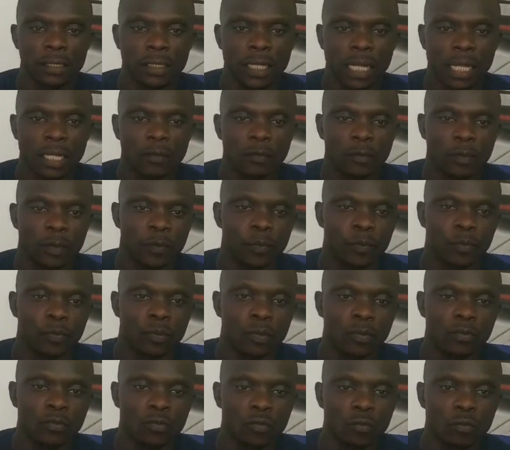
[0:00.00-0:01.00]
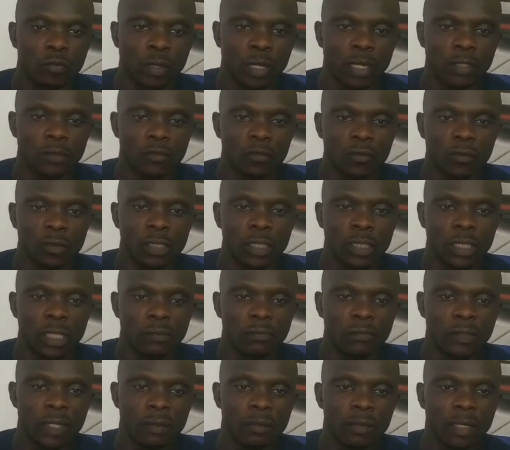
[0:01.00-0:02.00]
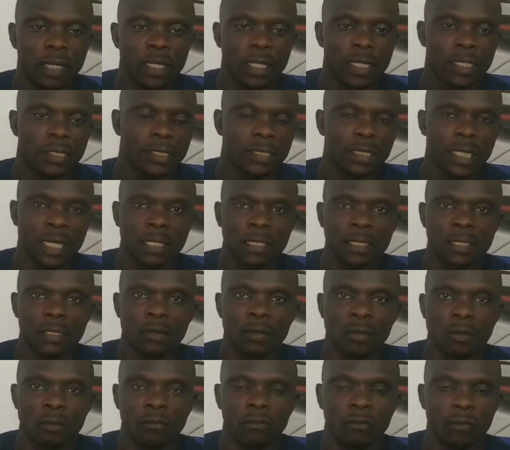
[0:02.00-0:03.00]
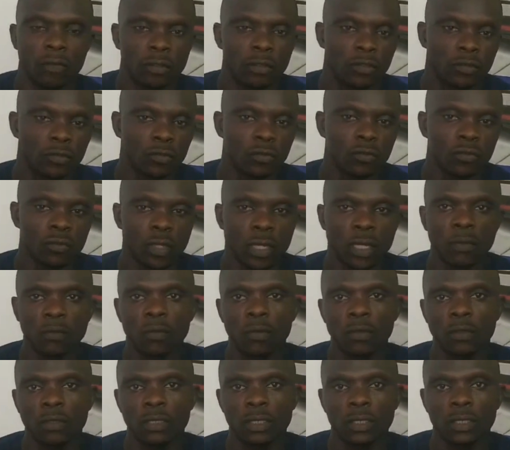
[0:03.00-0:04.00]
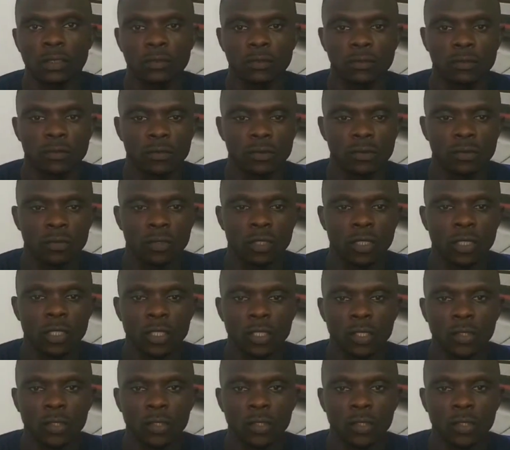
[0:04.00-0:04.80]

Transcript: that people want to buy to give them understanding of what to do and what not to do.